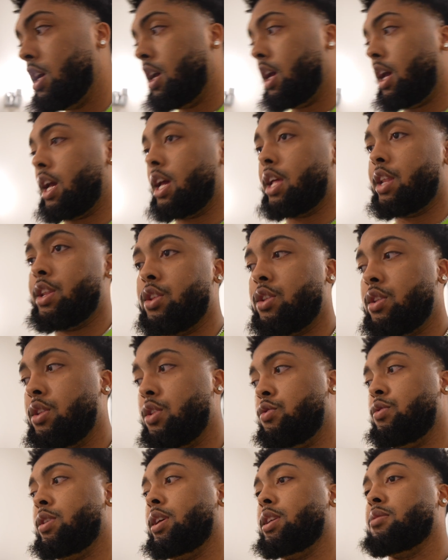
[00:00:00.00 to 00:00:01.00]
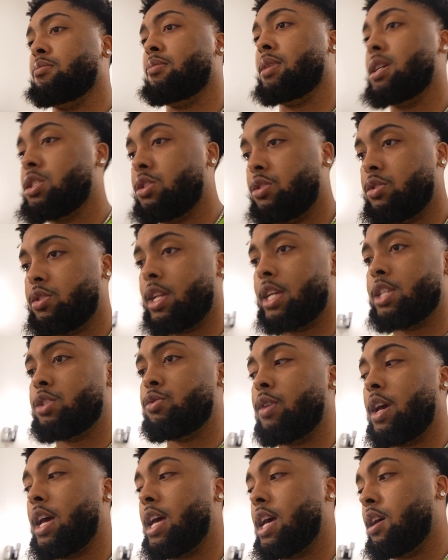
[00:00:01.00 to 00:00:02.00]
and you need to make sure that you
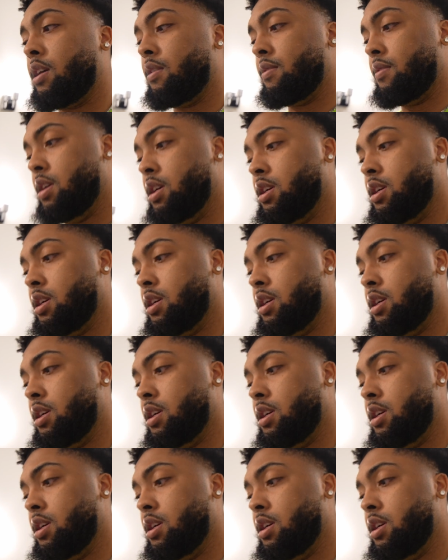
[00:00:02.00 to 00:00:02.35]
have